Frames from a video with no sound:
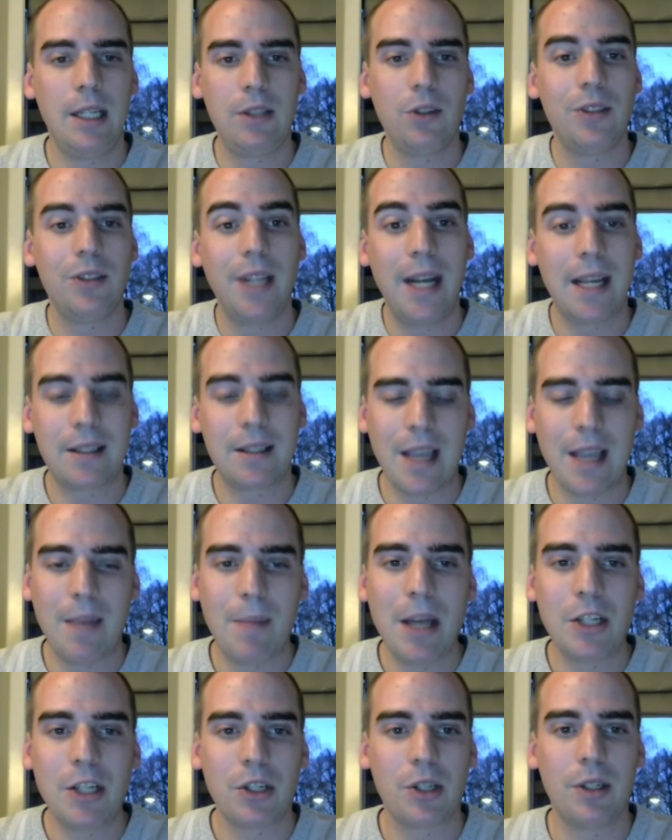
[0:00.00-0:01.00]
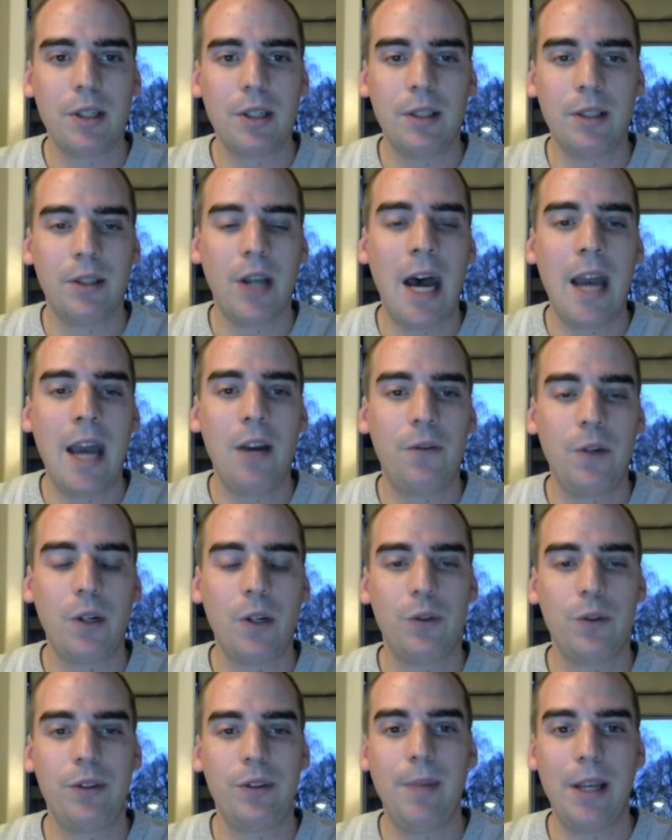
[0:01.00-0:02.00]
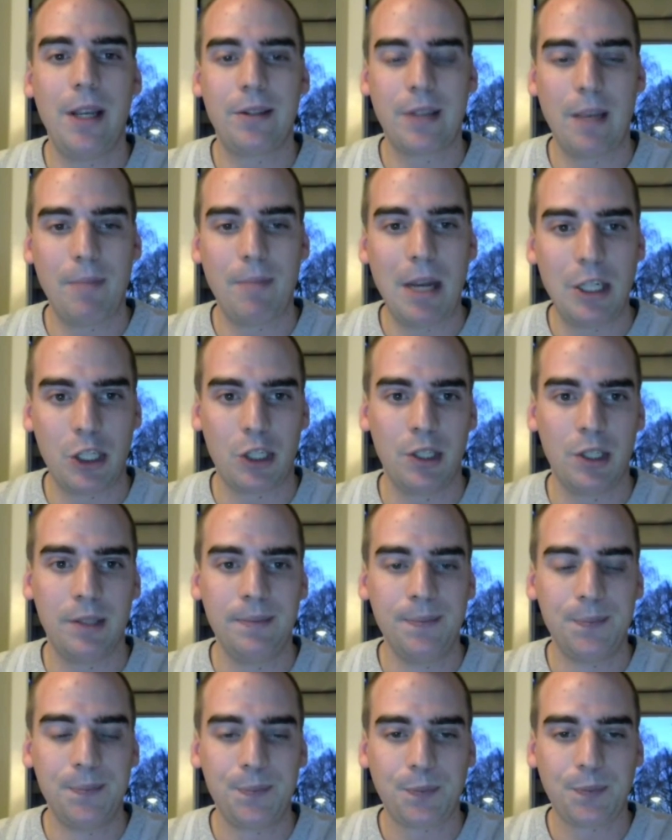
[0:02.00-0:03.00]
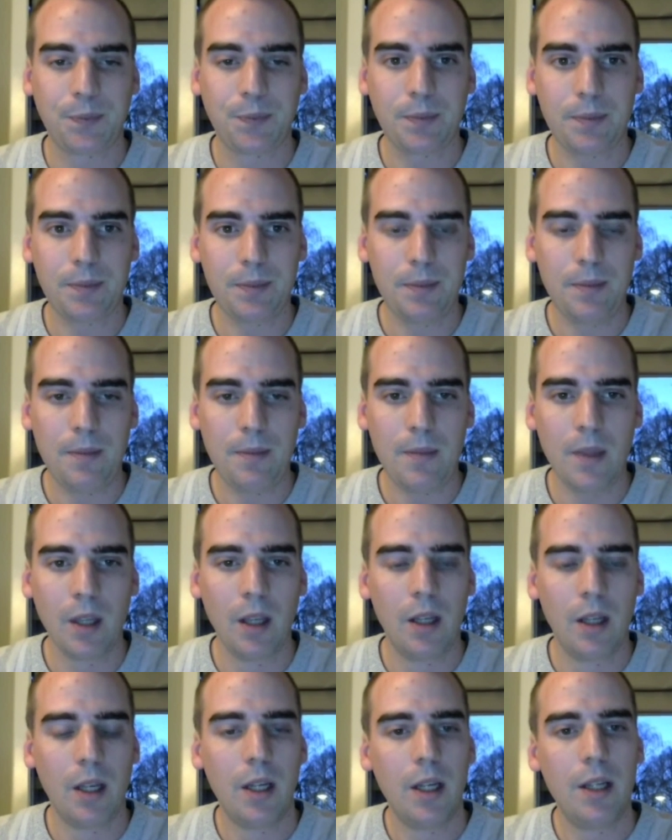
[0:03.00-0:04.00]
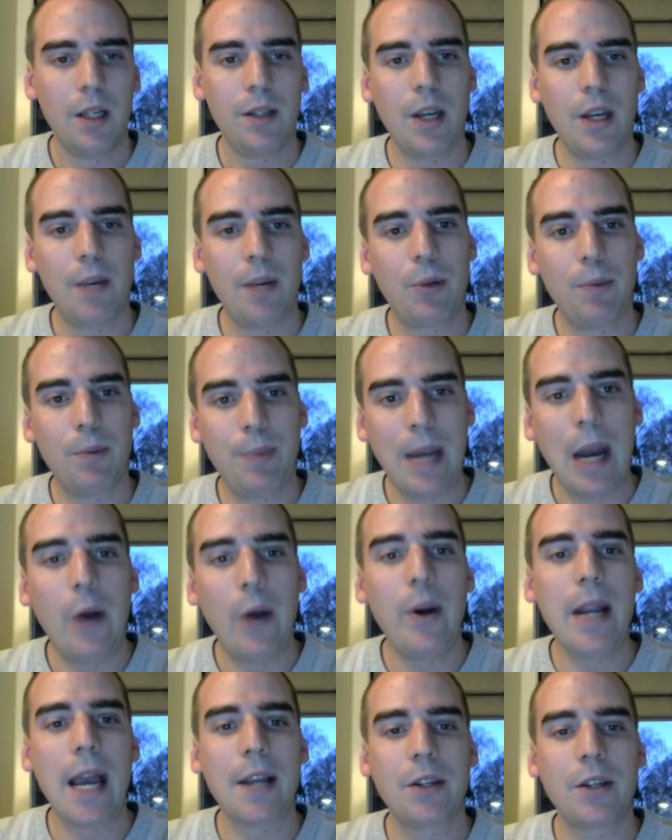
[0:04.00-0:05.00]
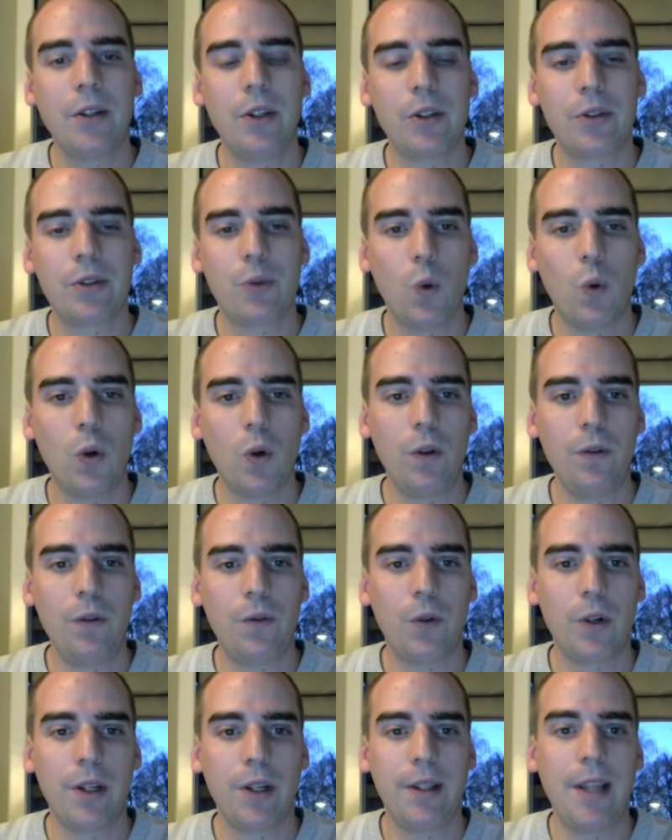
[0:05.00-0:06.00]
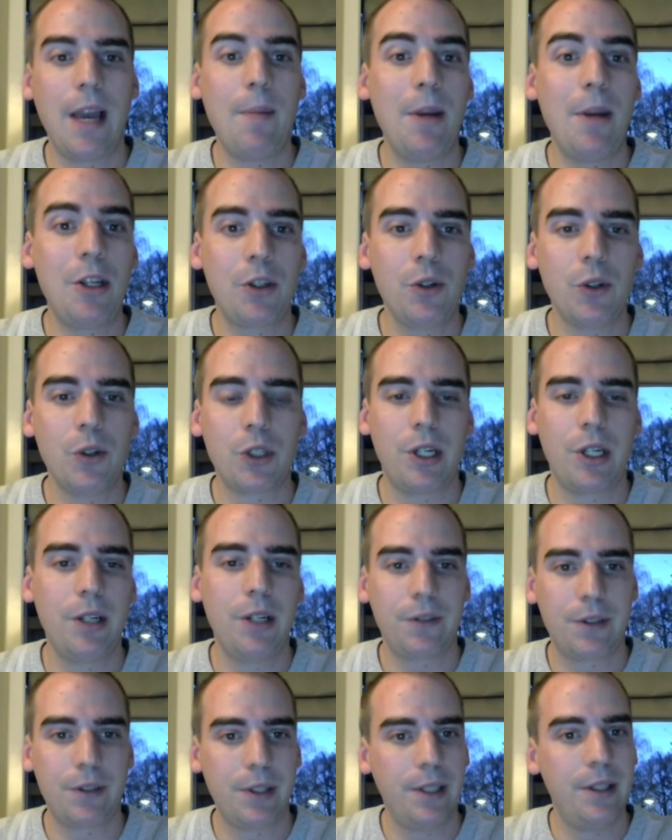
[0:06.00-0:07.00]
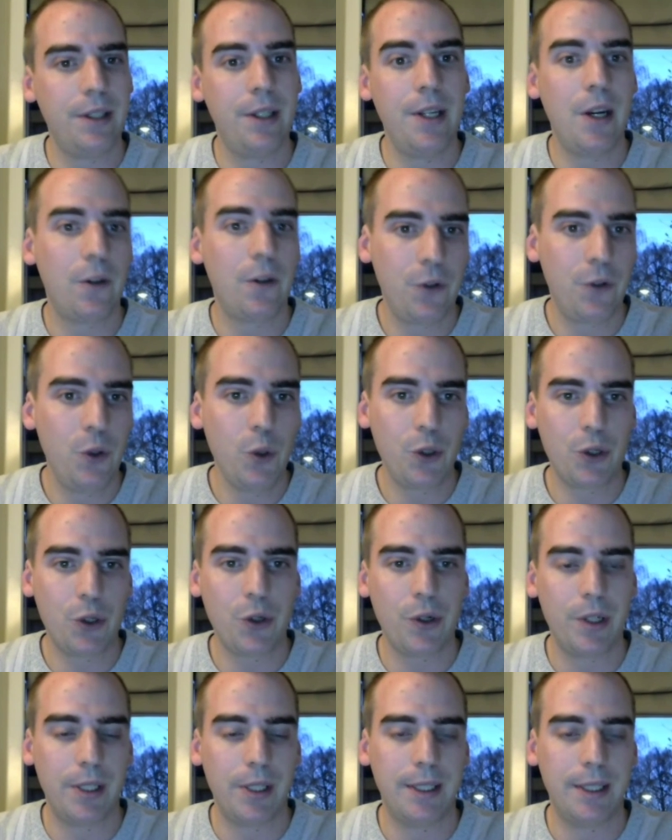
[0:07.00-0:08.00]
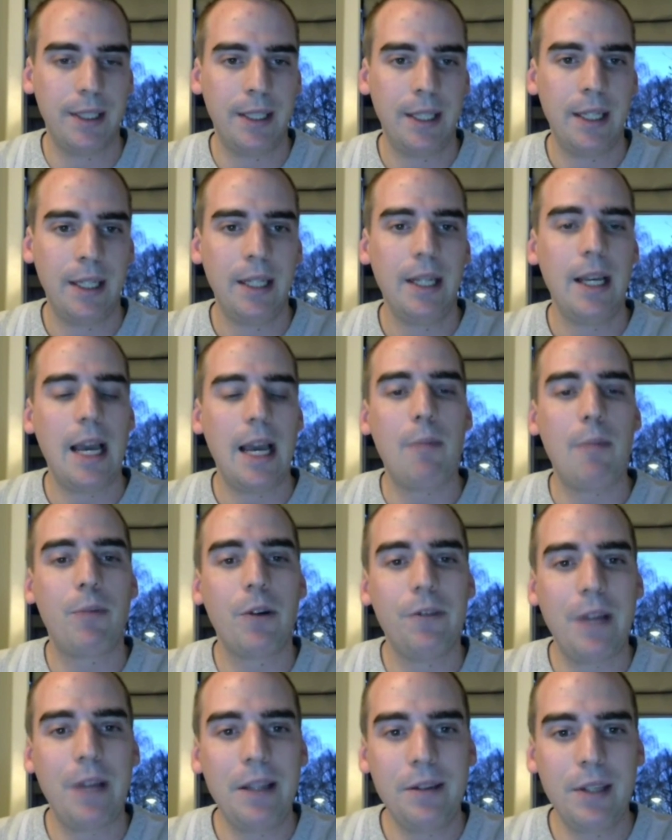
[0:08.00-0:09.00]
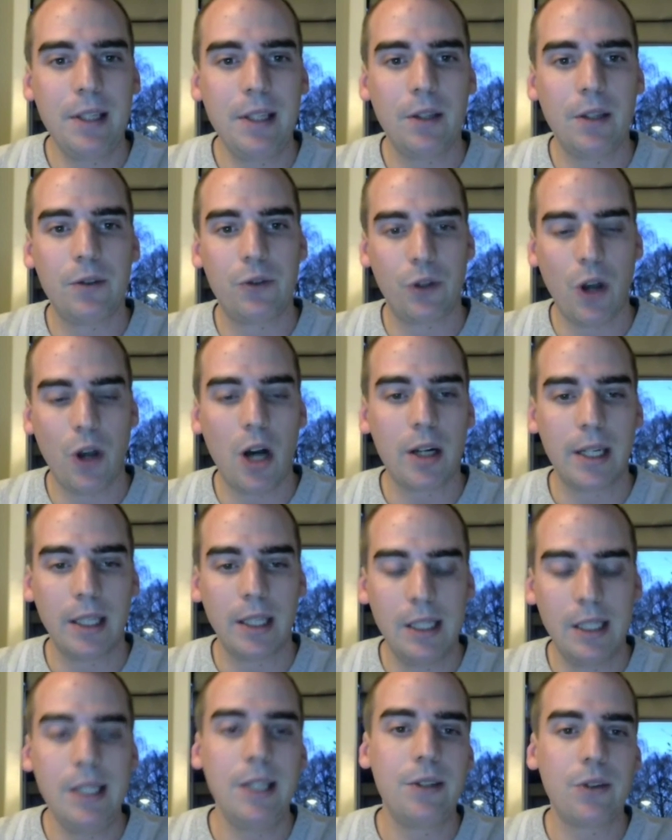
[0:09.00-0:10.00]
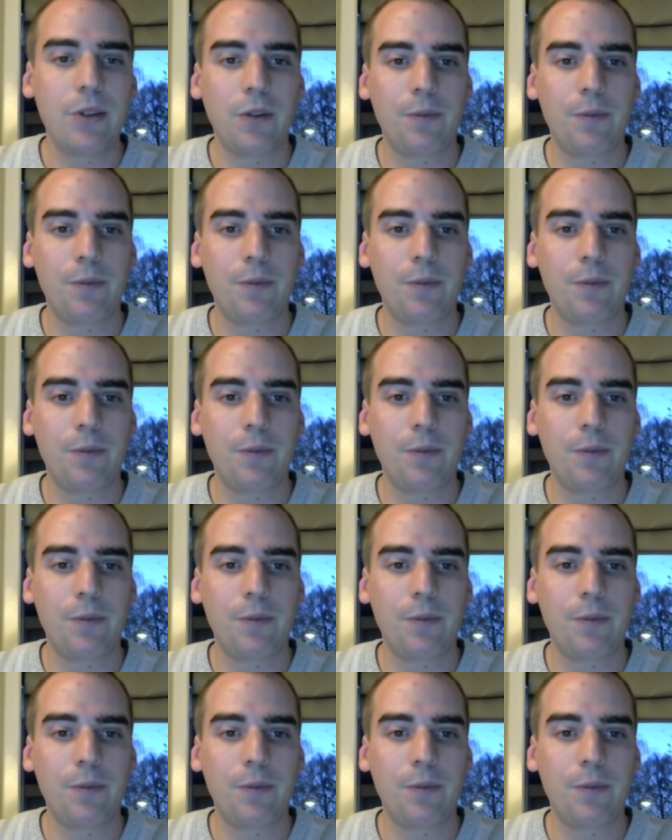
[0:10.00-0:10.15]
into the next dimension, in the higher frequency-based dimension. They're preparing actually this world for the dimensional shift in the near future and preventing the Zog elites